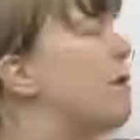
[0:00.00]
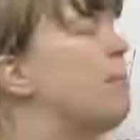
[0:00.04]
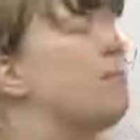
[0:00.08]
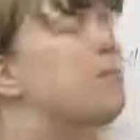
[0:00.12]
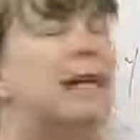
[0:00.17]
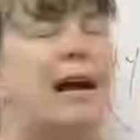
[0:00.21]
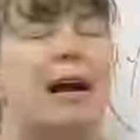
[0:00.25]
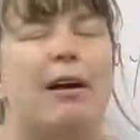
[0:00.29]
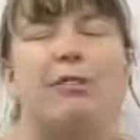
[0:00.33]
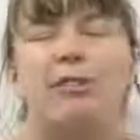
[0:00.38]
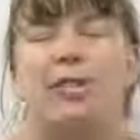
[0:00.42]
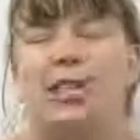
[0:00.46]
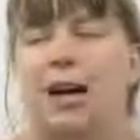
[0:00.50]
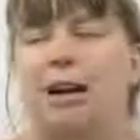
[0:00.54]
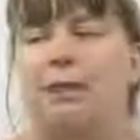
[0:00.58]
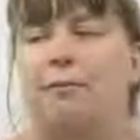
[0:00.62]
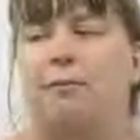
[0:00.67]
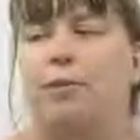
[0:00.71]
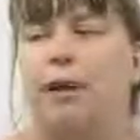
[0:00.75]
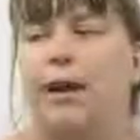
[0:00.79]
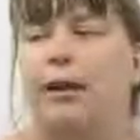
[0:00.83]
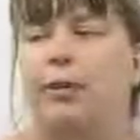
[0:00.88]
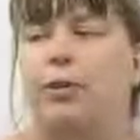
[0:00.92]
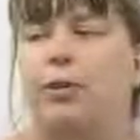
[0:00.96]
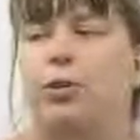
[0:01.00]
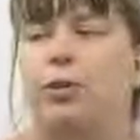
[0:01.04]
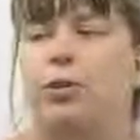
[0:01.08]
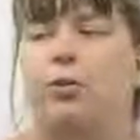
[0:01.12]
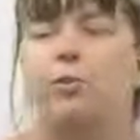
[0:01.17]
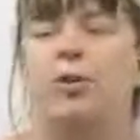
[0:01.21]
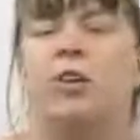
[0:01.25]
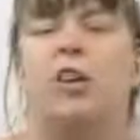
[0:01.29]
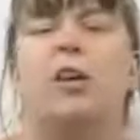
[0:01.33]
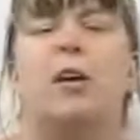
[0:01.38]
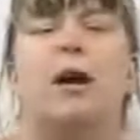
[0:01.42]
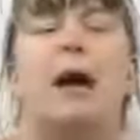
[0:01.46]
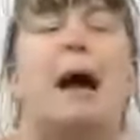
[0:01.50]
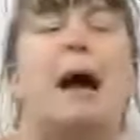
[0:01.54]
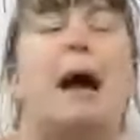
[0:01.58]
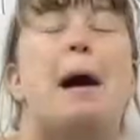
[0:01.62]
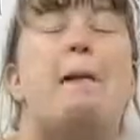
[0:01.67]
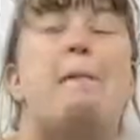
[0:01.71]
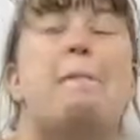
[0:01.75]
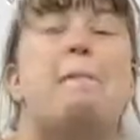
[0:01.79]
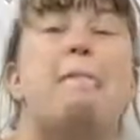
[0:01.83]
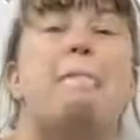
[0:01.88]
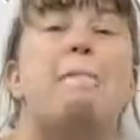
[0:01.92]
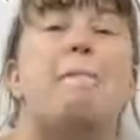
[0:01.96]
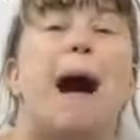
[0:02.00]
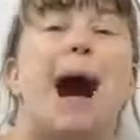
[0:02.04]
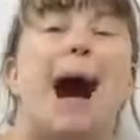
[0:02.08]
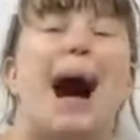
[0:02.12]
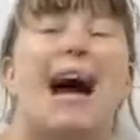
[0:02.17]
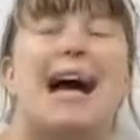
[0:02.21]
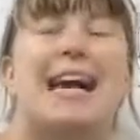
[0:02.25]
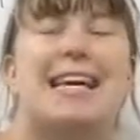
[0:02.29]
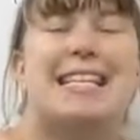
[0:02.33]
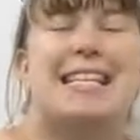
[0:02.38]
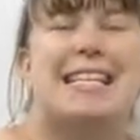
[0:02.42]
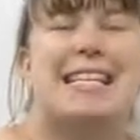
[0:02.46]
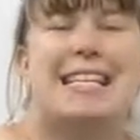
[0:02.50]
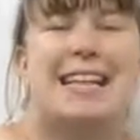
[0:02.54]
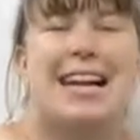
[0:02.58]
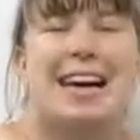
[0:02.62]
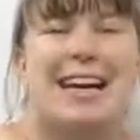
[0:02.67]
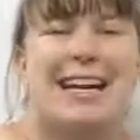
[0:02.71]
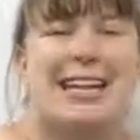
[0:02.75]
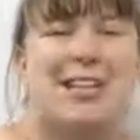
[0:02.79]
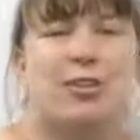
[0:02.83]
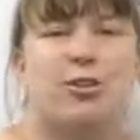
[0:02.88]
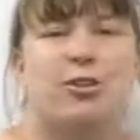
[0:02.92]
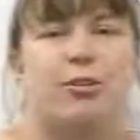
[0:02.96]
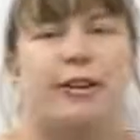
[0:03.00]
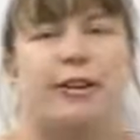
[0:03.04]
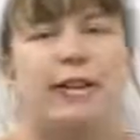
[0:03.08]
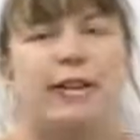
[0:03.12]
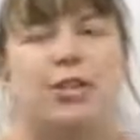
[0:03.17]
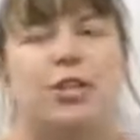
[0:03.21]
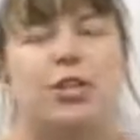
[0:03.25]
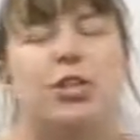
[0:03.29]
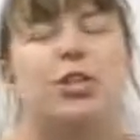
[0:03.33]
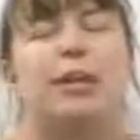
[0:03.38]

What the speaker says: from downtown Vancouver by SkyTrain.